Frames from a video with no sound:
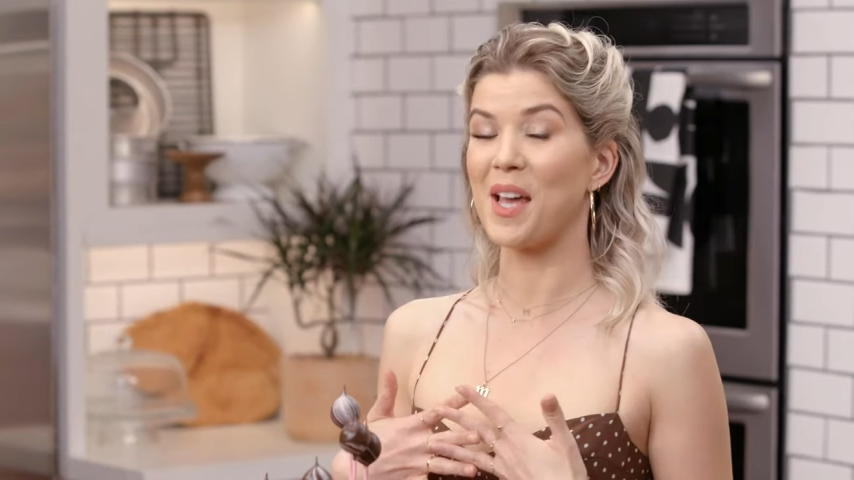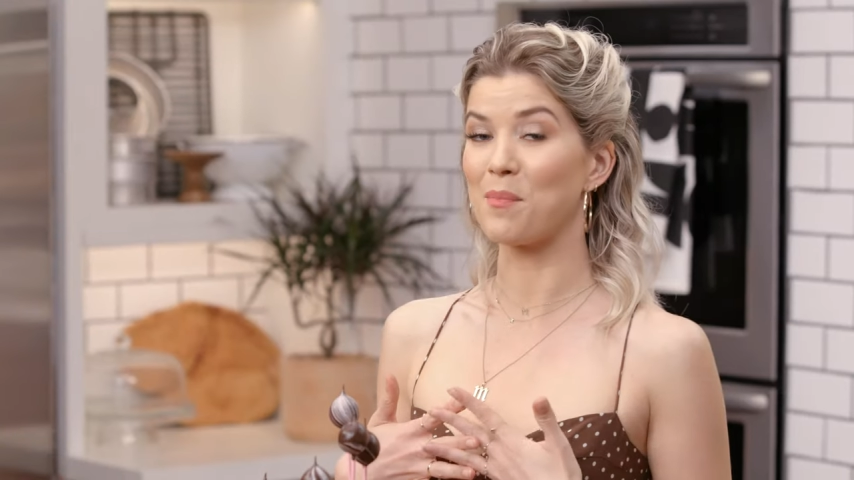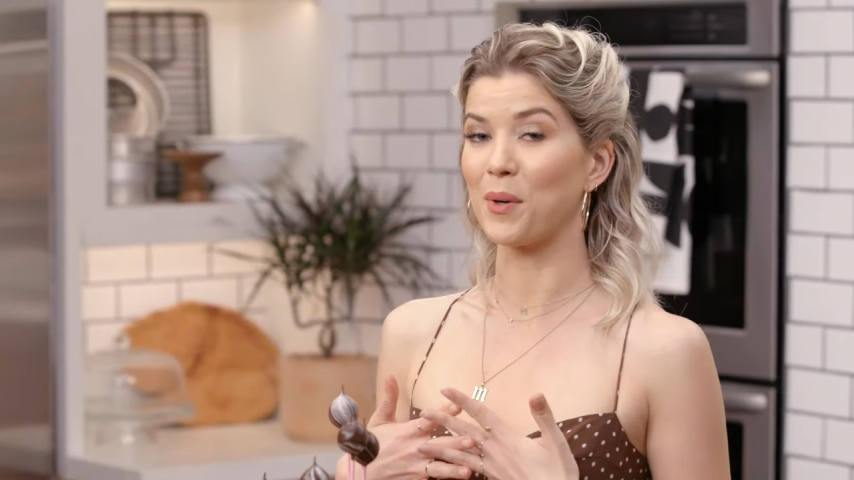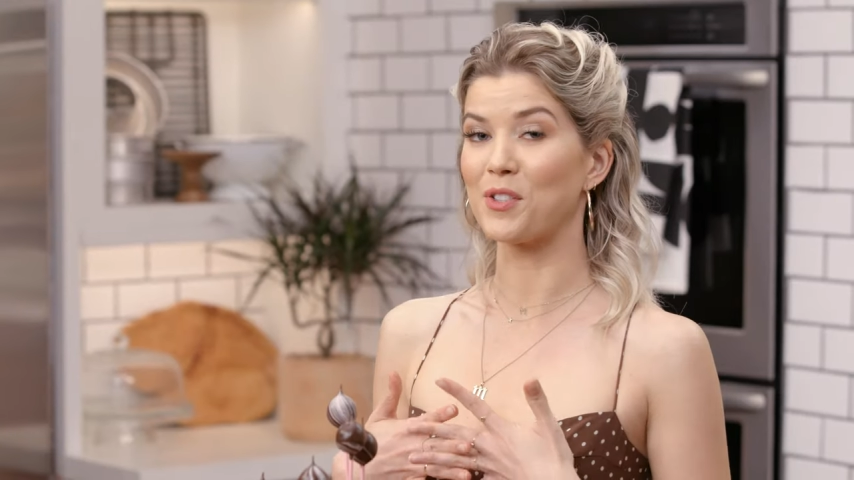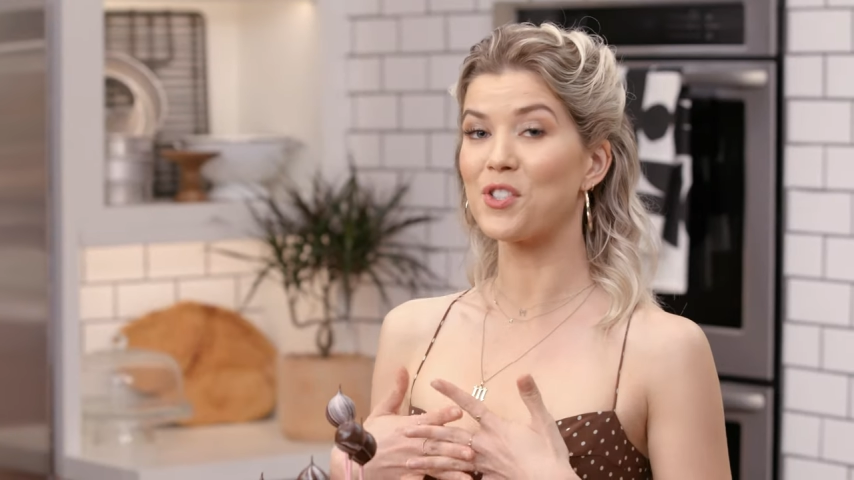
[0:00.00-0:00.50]

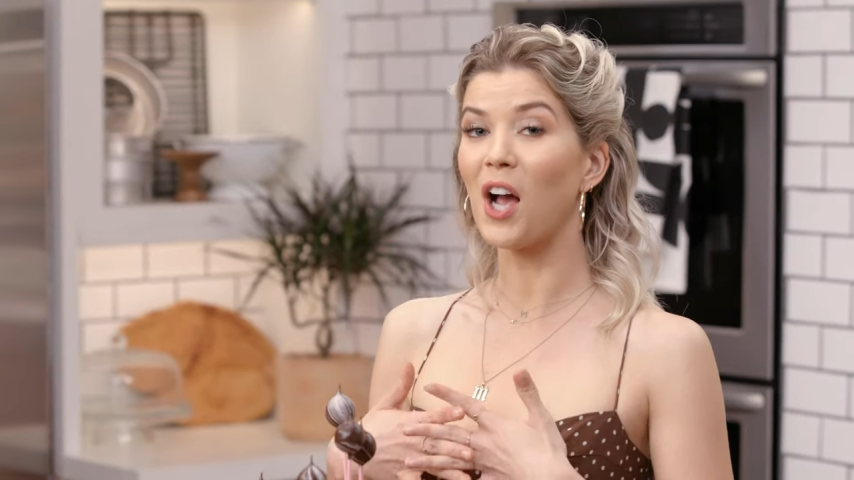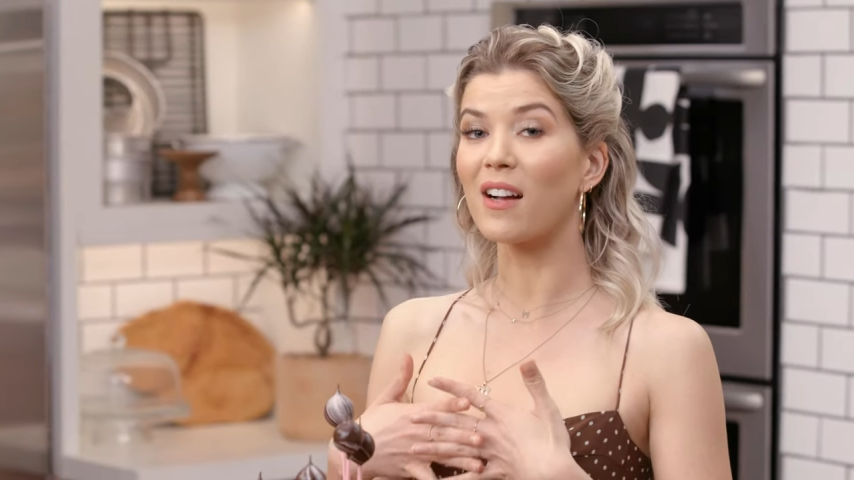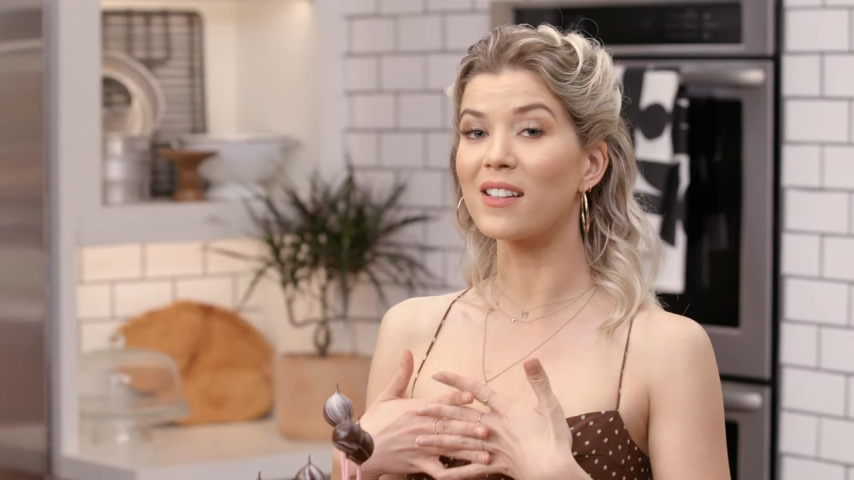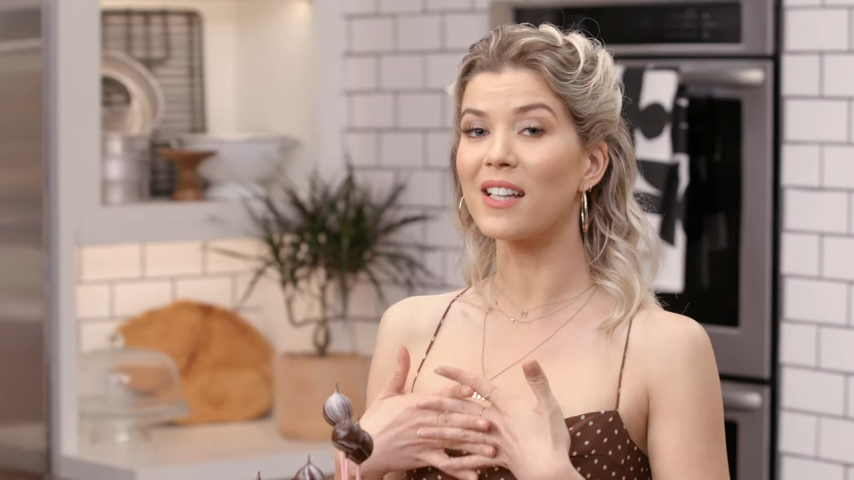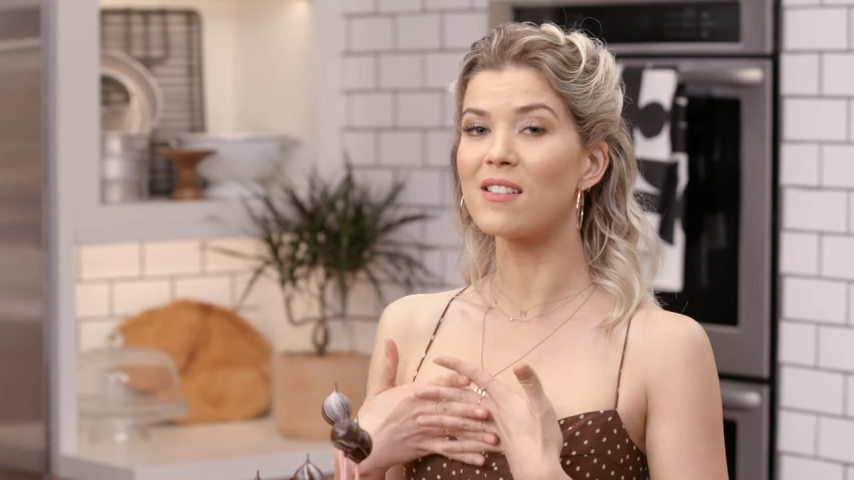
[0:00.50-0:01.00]
tempered
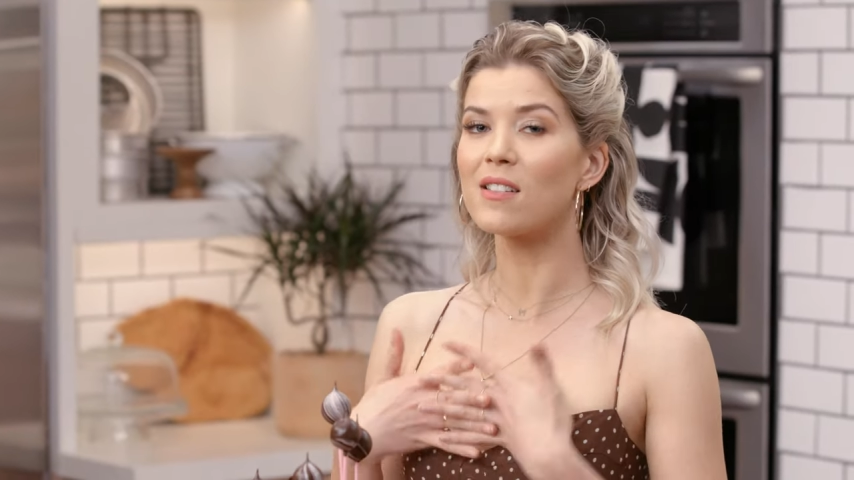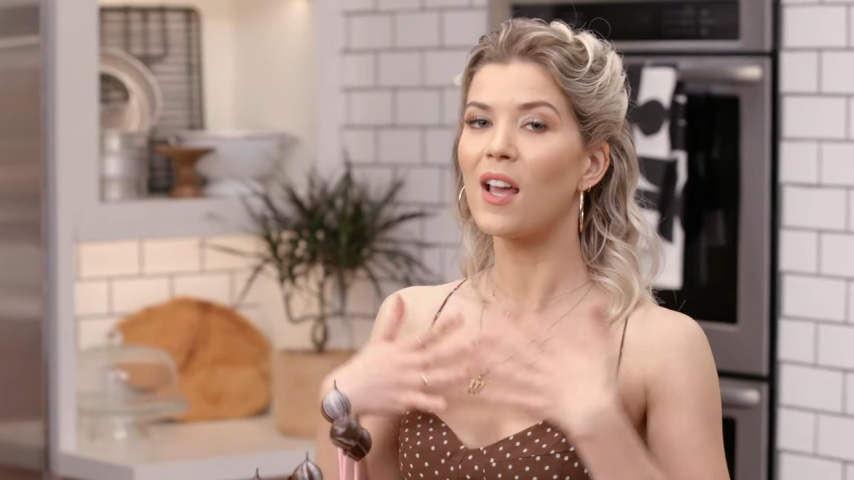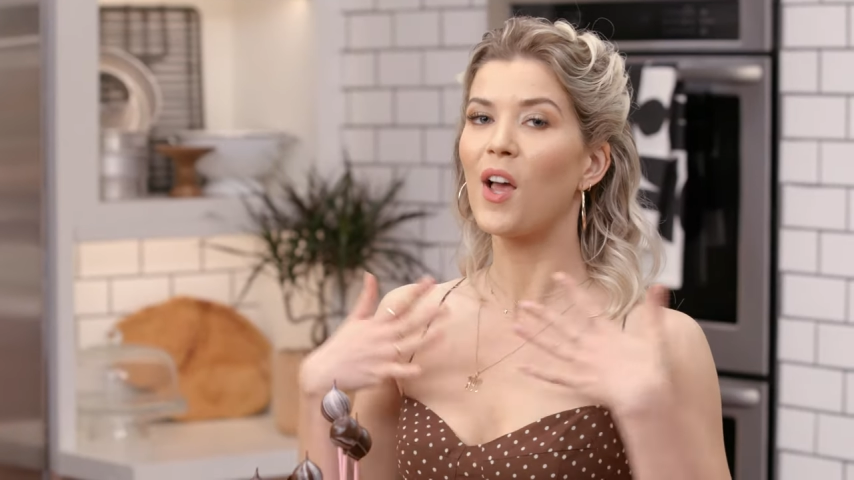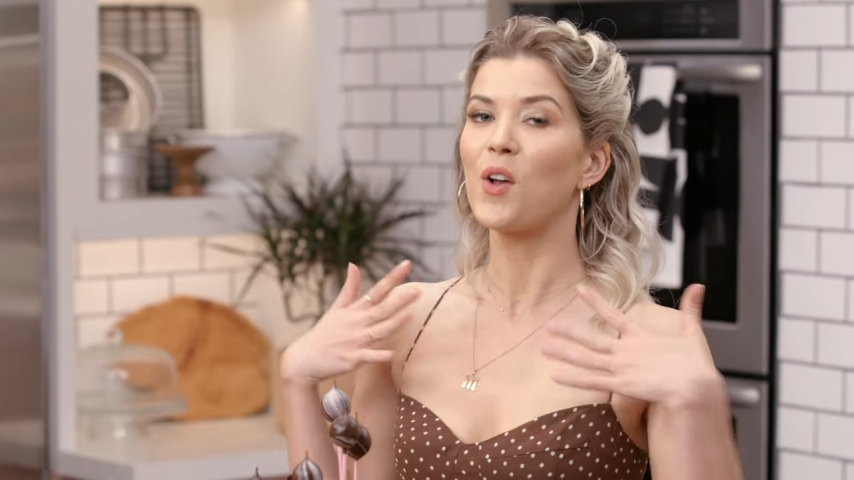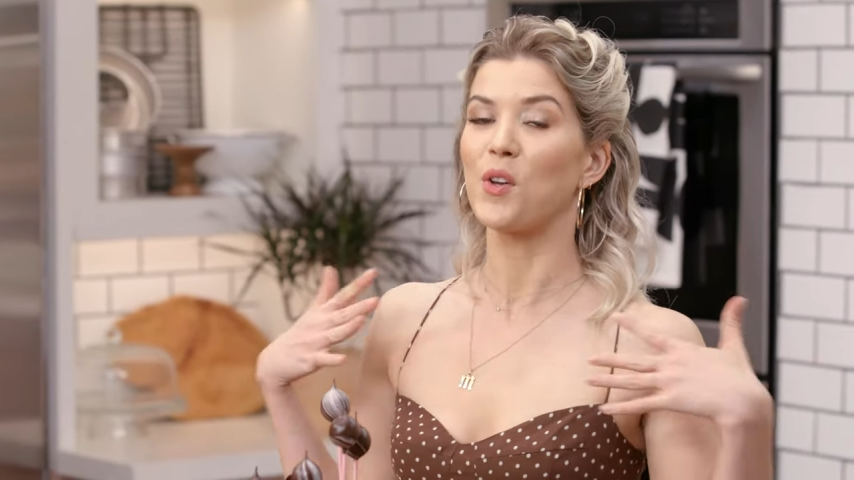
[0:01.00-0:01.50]
chocolate.
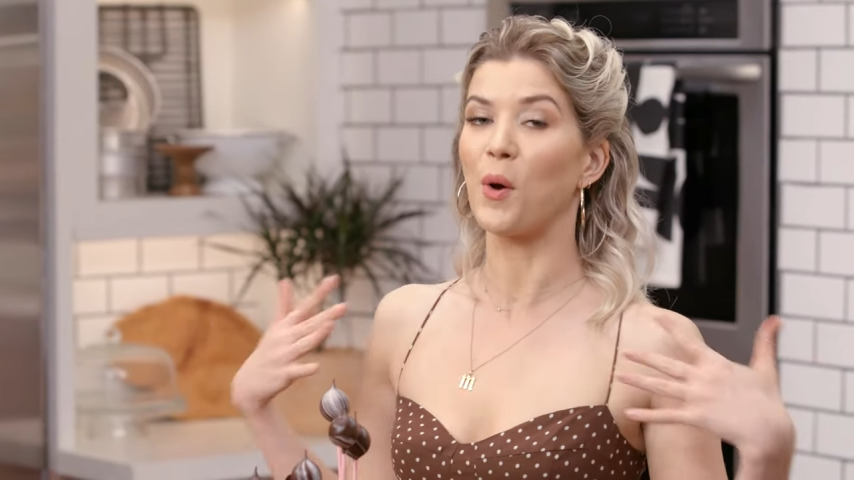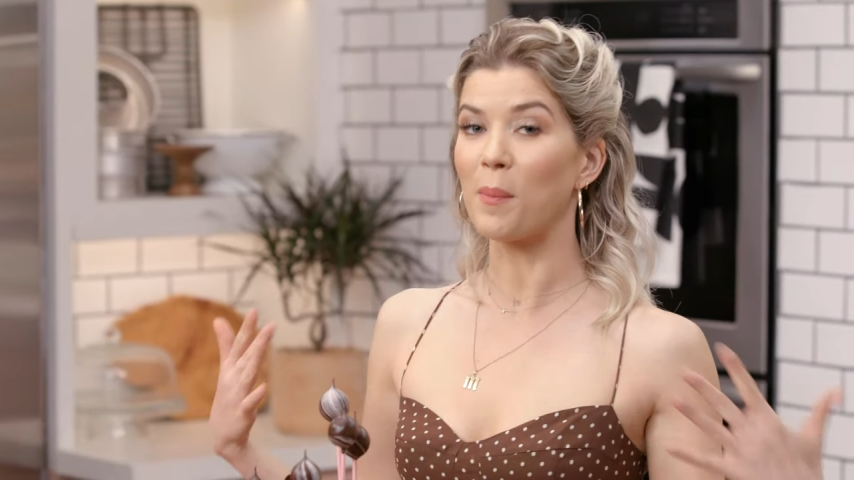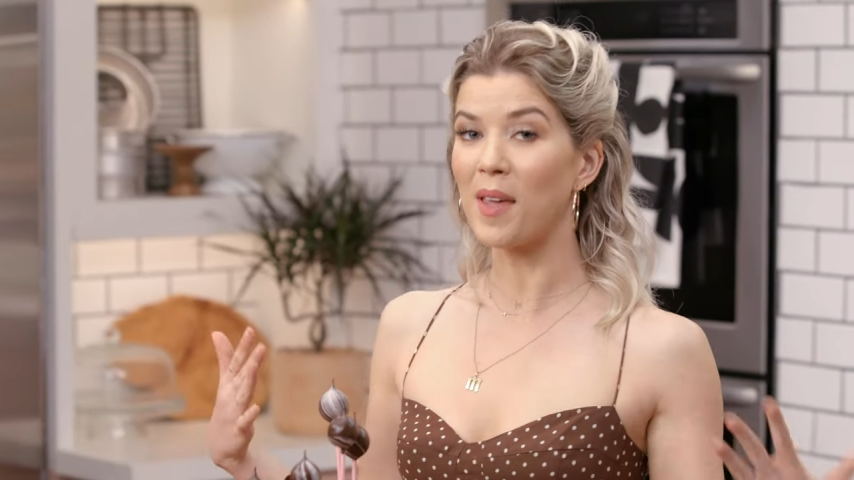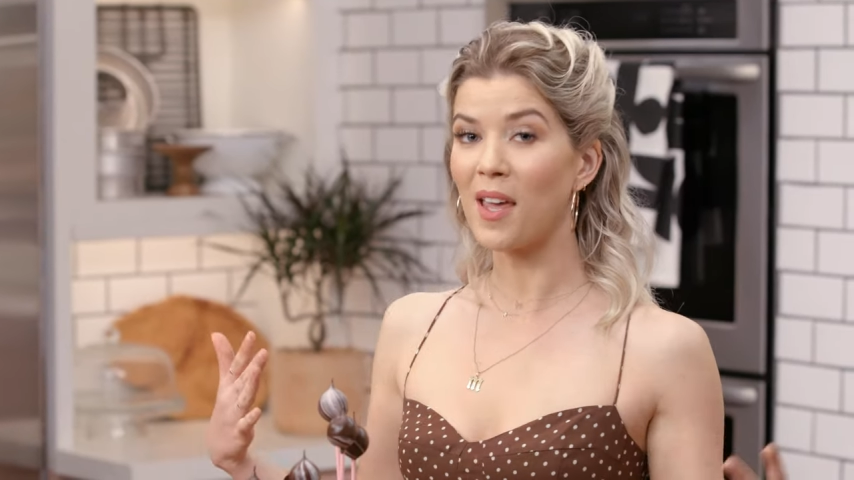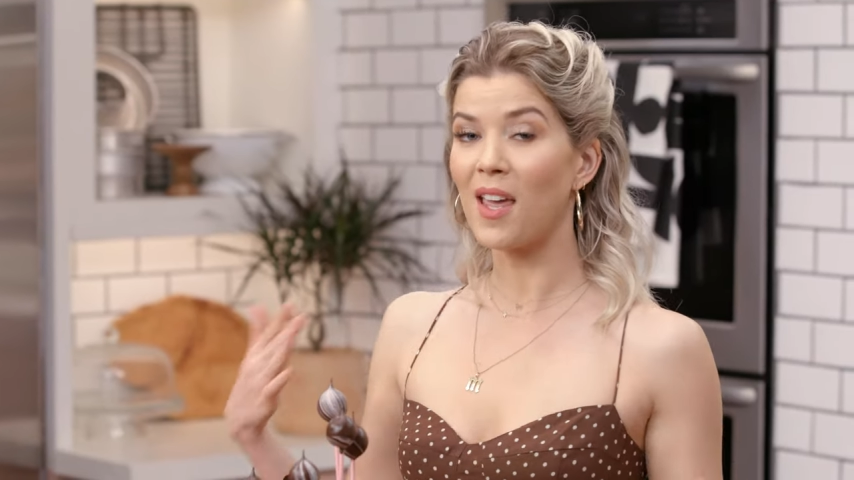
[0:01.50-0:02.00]
Go
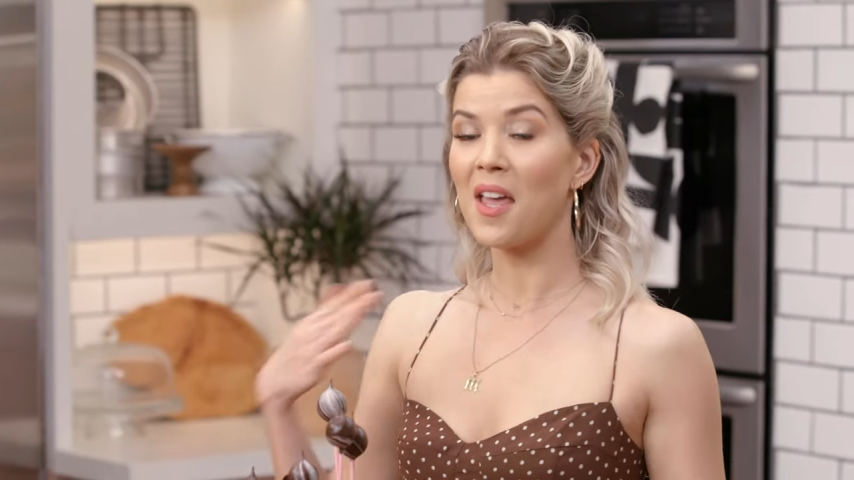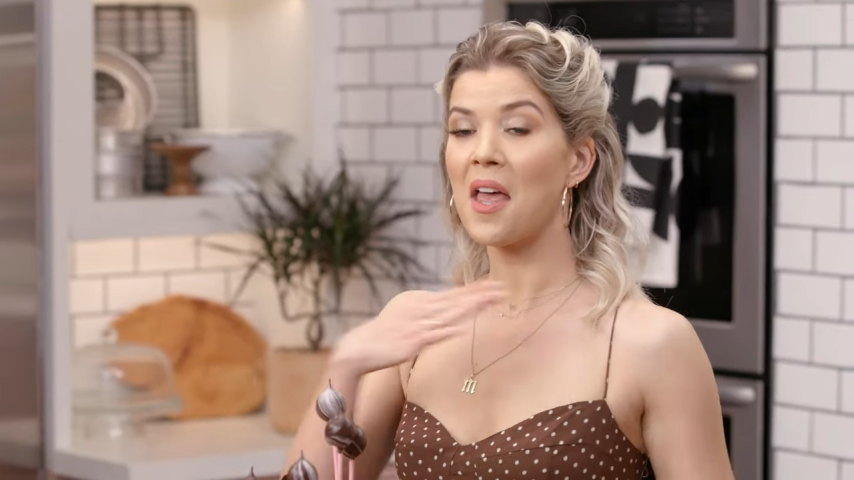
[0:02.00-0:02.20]
me.